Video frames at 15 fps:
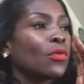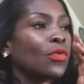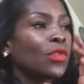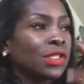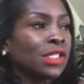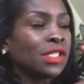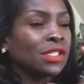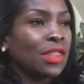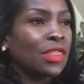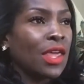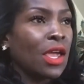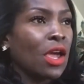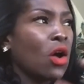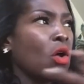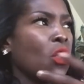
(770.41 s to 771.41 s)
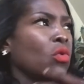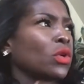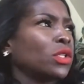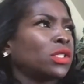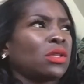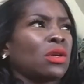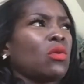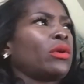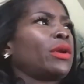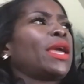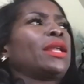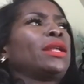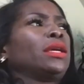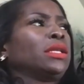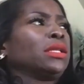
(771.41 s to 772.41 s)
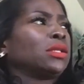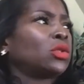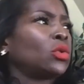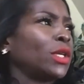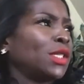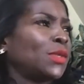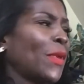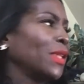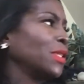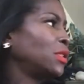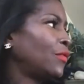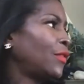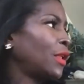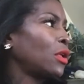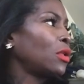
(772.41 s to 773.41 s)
this is the thing. Oh, it's organic. It's too expensive.